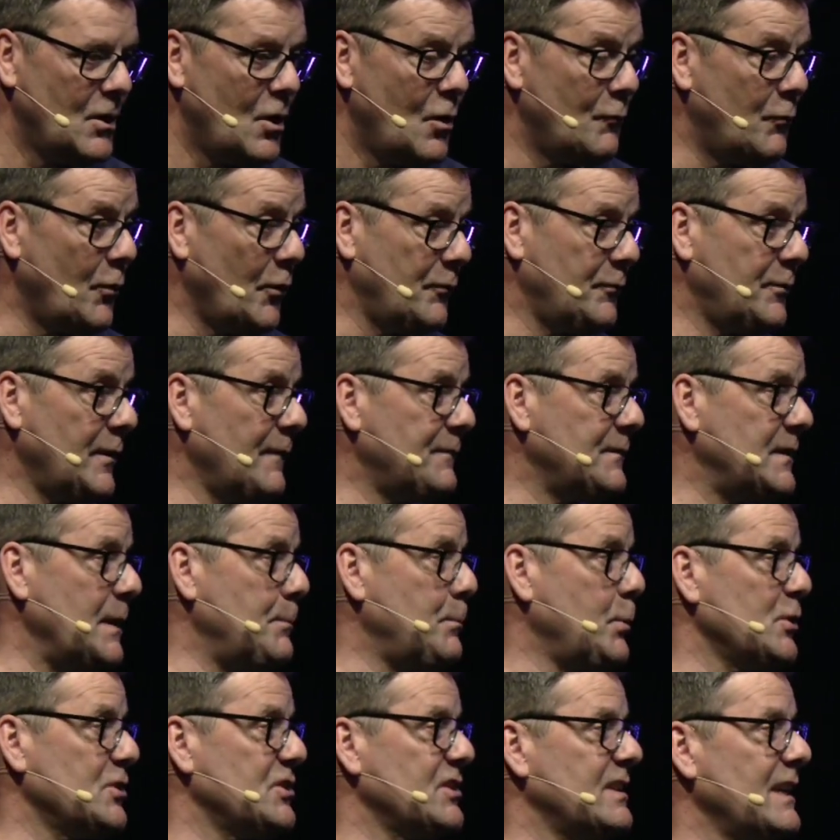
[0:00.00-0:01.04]
For
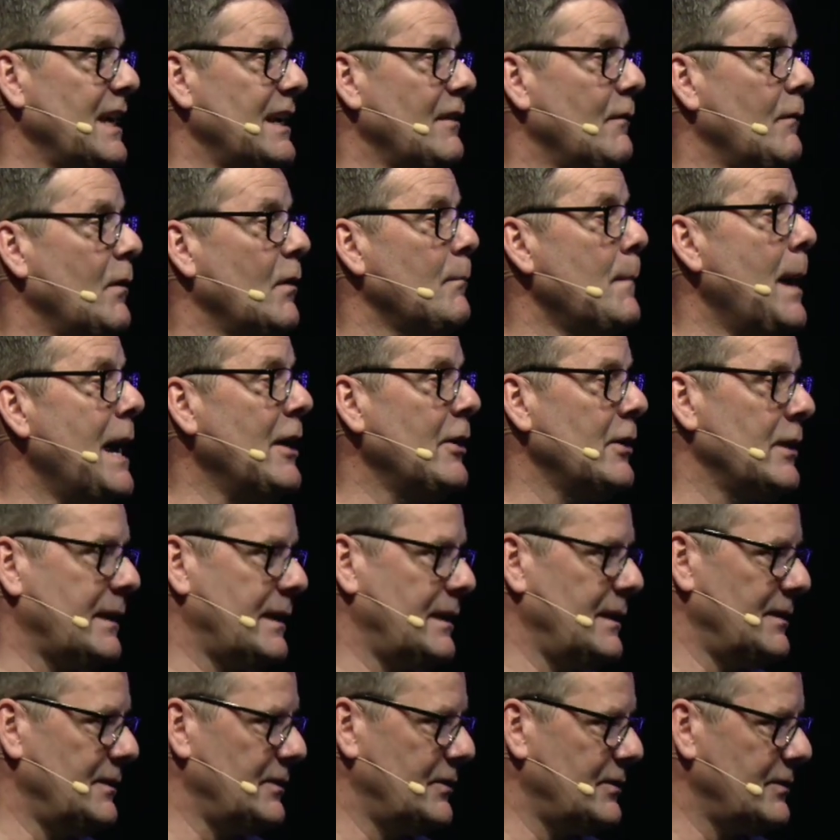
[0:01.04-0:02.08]
50% of
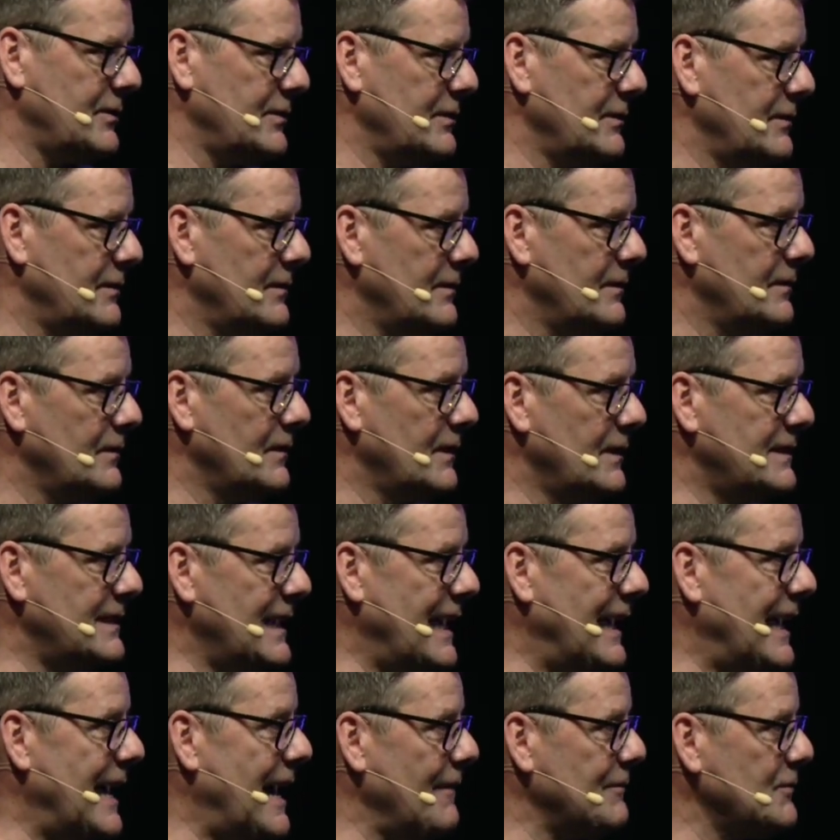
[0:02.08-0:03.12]
Americans, the
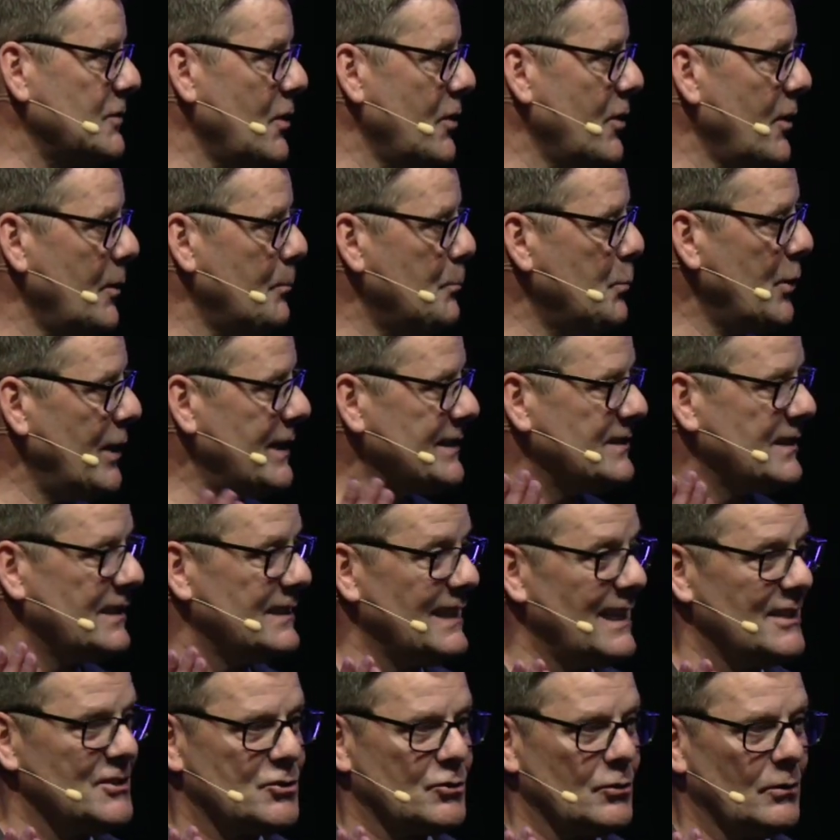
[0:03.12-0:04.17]
day after the
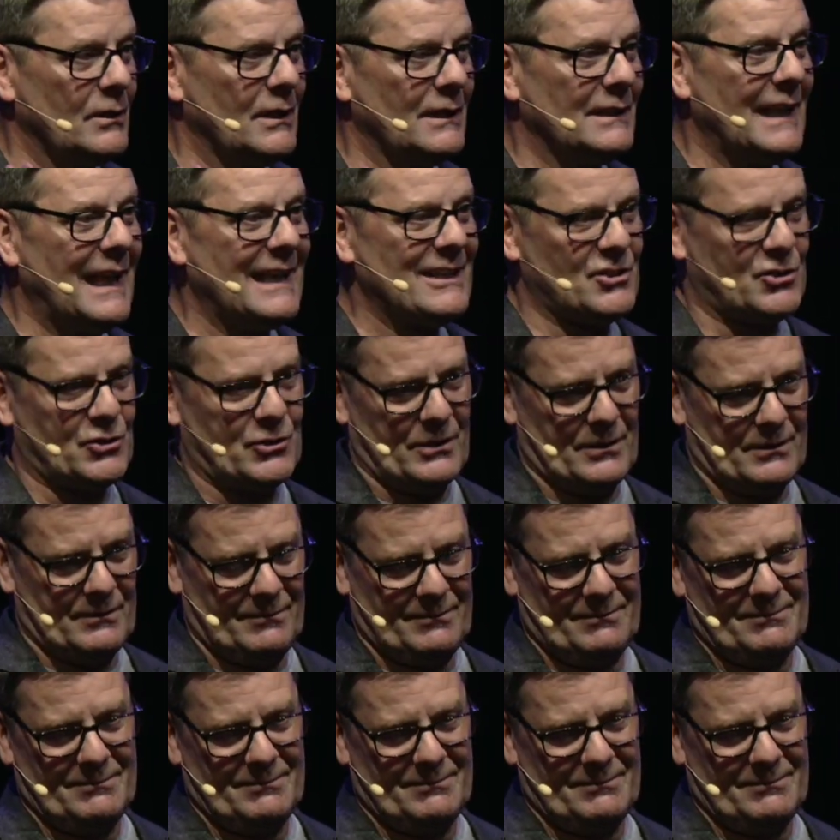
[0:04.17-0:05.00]
presidential election,